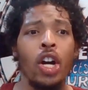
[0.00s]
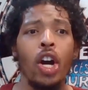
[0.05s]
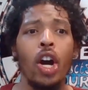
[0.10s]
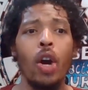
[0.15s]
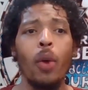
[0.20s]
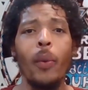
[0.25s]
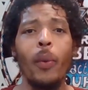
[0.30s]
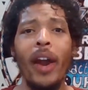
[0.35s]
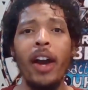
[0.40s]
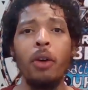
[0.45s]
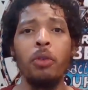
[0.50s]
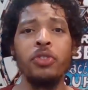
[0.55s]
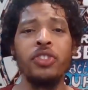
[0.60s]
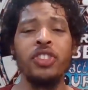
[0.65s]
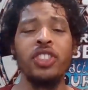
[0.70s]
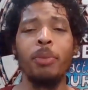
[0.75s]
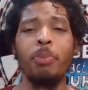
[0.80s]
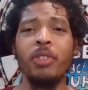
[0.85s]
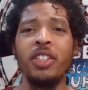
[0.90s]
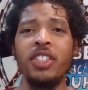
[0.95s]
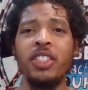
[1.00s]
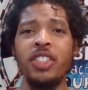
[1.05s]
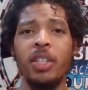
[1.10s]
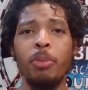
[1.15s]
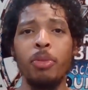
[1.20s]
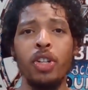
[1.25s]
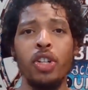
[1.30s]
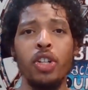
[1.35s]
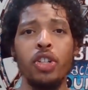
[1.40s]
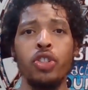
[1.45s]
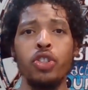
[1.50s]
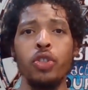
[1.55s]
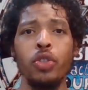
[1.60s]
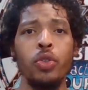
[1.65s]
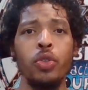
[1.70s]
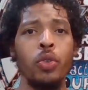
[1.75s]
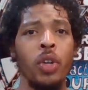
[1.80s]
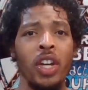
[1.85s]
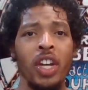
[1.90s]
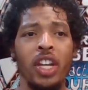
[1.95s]
around something similar
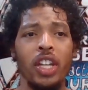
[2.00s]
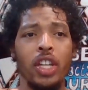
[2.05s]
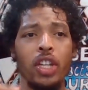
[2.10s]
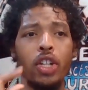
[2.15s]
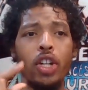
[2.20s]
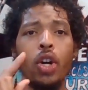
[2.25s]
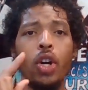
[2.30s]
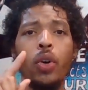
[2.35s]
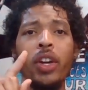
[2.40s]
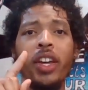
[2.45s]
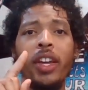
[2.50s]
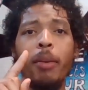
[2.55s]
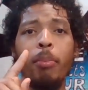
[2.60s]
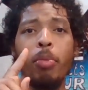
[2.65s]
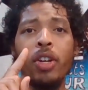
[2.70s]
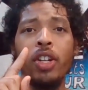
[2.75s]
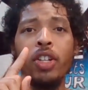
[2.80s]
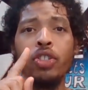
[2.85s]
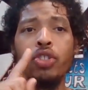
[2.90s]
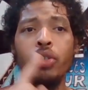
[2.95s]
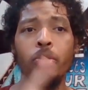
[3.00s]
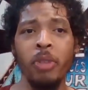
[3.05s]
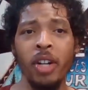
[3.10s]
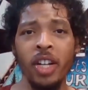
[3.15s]
to, it brings you